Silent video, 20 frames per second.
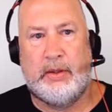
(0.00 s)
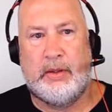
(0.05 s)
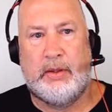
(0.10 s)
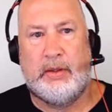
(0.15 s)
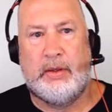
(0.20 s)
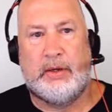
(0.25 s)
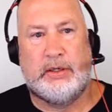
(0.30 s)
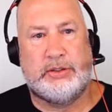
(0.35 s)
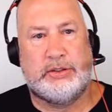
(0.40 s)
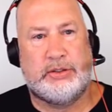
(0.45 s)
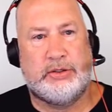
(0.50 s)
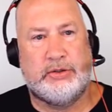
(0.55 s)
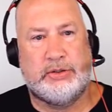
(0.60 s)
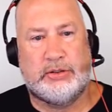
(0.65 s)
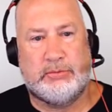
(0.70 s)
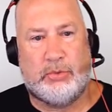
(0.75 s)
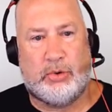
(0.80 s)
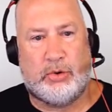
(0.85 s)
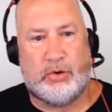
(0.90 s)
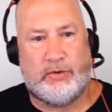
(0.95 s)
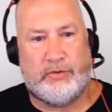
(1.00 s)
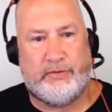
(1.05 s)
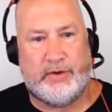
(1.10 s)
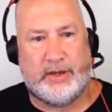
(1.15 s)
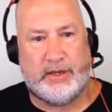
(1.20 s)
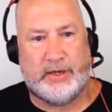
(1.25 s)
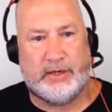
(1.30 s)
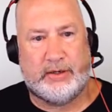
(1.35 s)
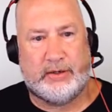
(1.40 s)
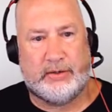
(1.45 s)
Let's do some more
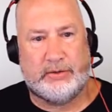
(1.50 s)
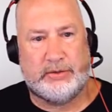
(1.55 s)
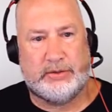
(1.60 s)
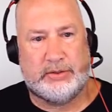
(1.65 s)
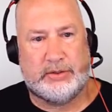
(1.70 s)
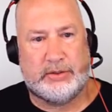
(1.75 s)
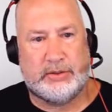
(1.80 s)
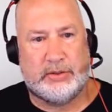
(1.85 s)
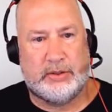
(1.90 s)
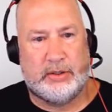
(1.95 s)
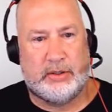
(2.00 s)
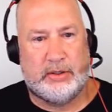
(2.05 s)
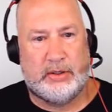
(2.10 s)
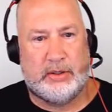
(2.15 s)
fields.